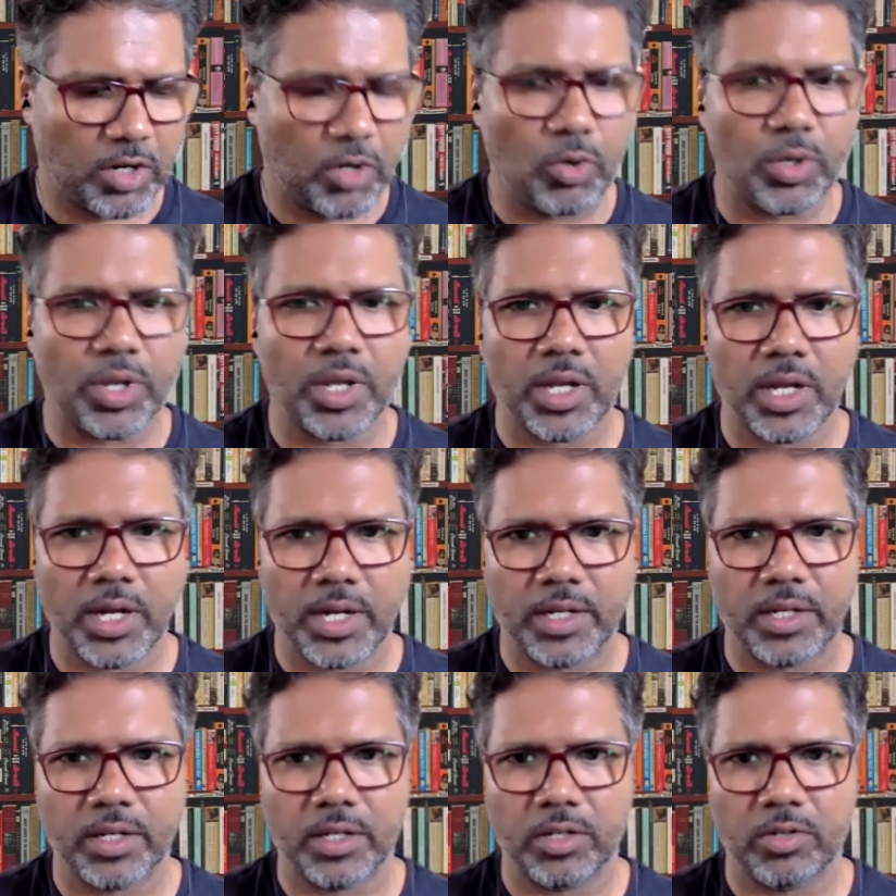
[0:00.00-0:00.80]
looking
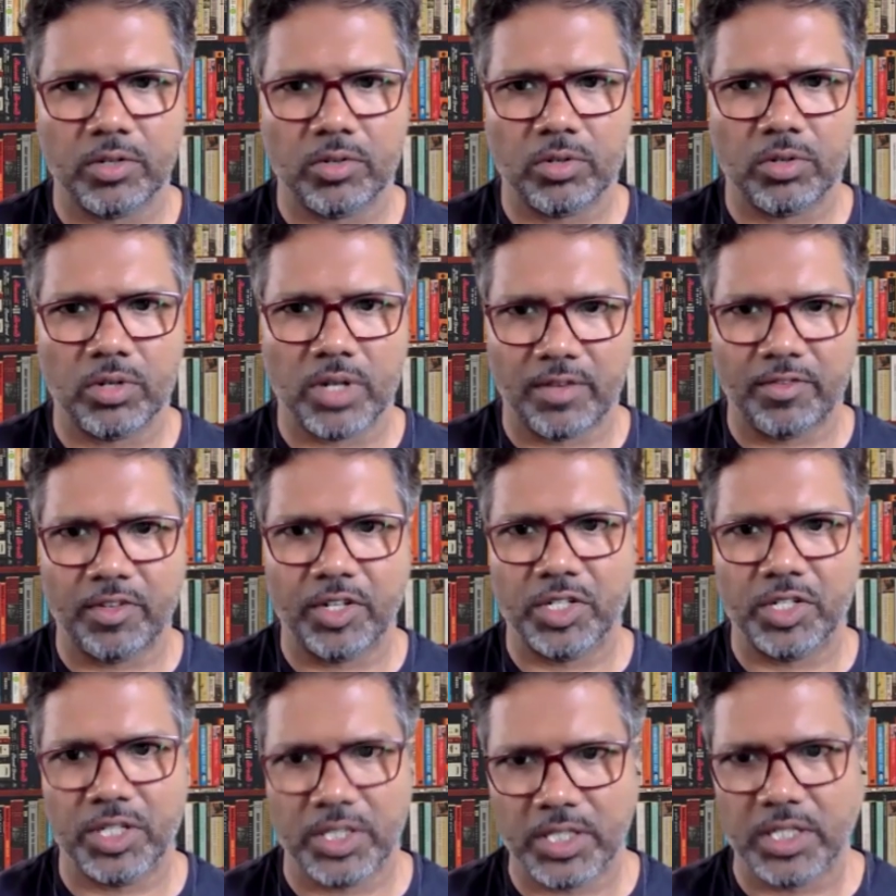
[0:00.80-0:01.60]
at, you know,
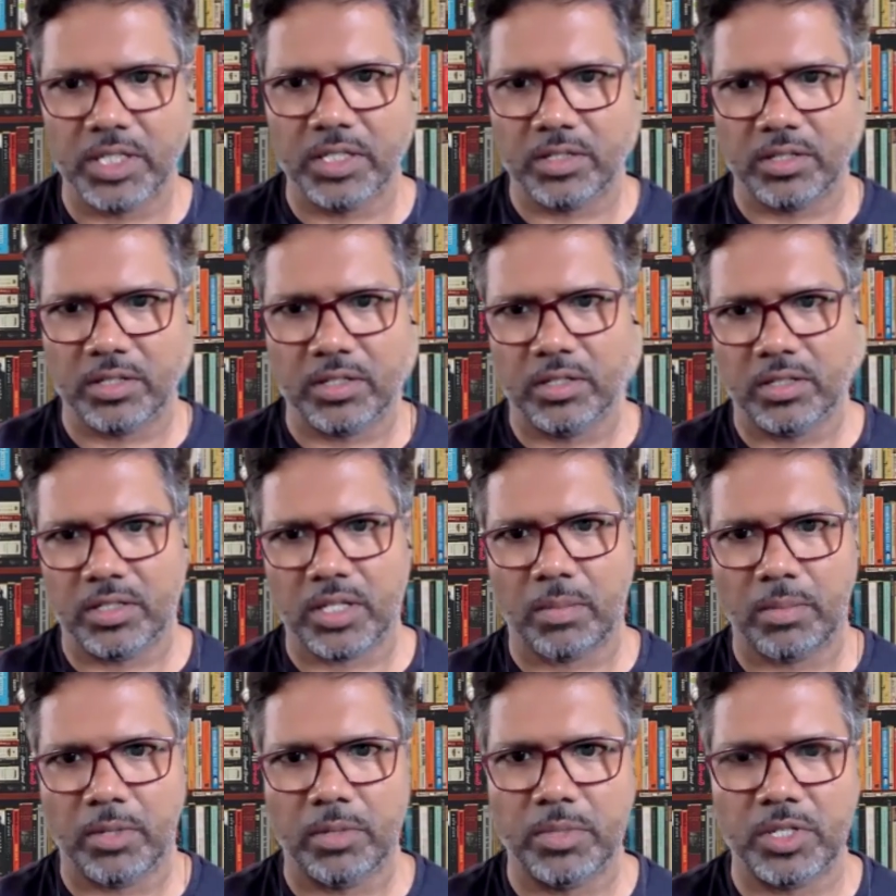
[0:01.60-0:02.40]
leveraging these uh,
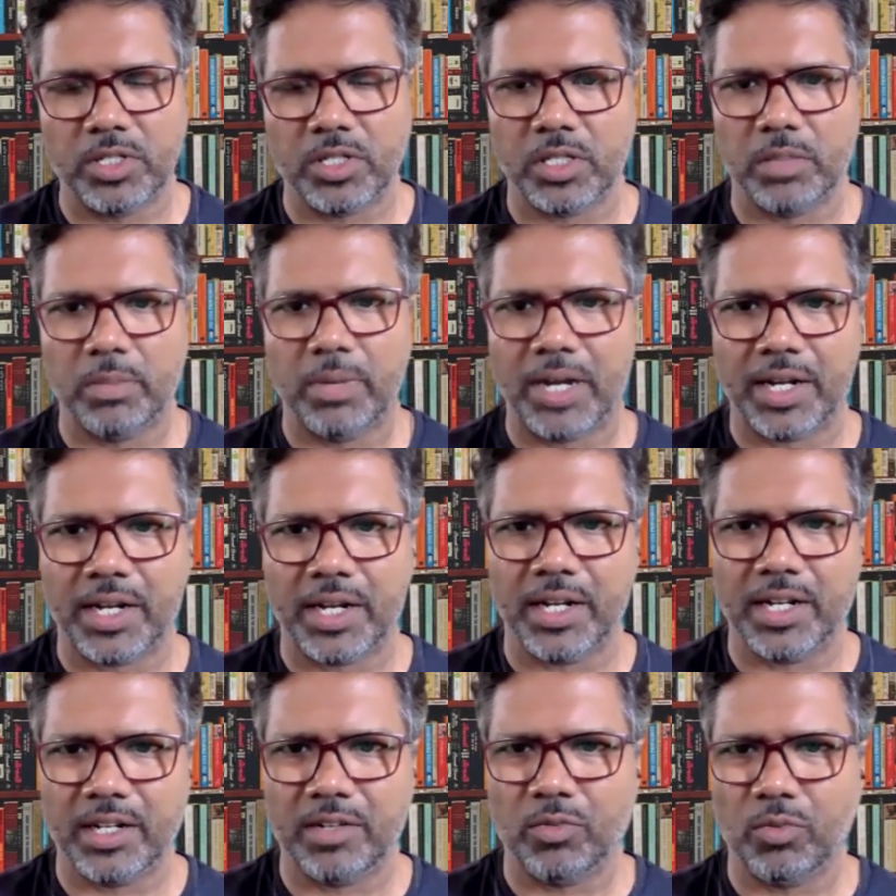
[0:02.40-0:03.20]
supplements on the market,